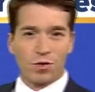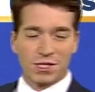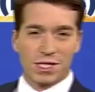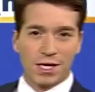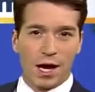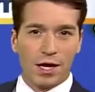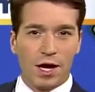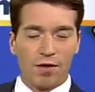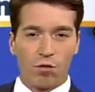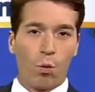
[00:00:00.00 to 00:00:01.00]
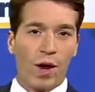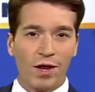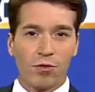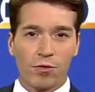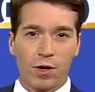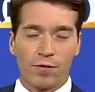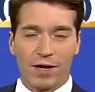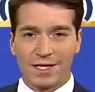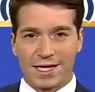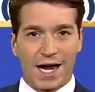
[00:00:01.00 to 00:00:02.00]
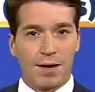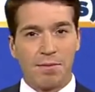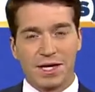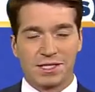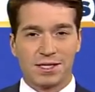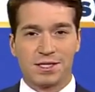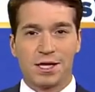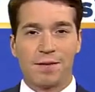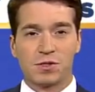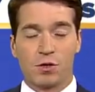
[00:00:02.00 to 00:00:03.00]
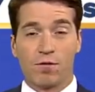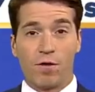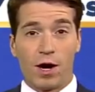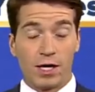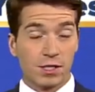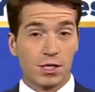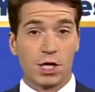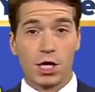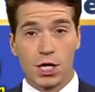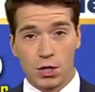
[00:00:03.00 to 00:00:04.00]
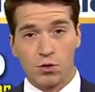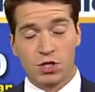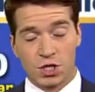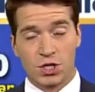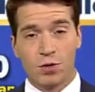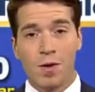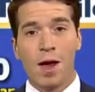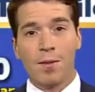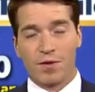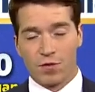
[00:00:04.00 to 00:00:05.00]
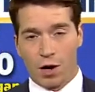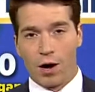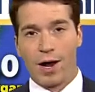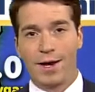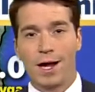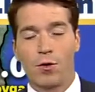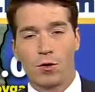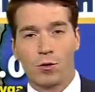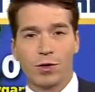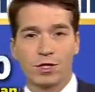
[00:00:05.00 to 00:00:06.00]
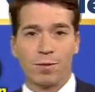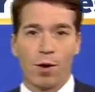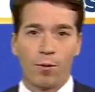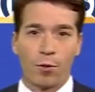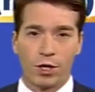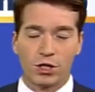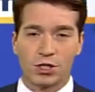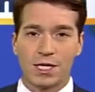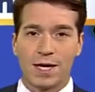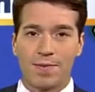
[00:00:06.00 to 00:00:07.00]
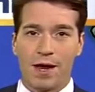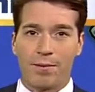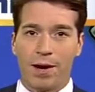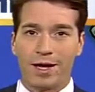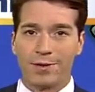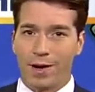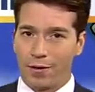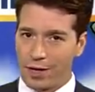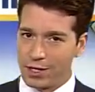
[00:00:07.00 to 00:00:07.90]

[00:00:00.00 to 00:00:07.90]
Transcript: we'll see enough wind through the overnight to kind of mix this up so fog isn't a huge issue. But if you are heading out early tomorrow morning, just keep that in mind. You might run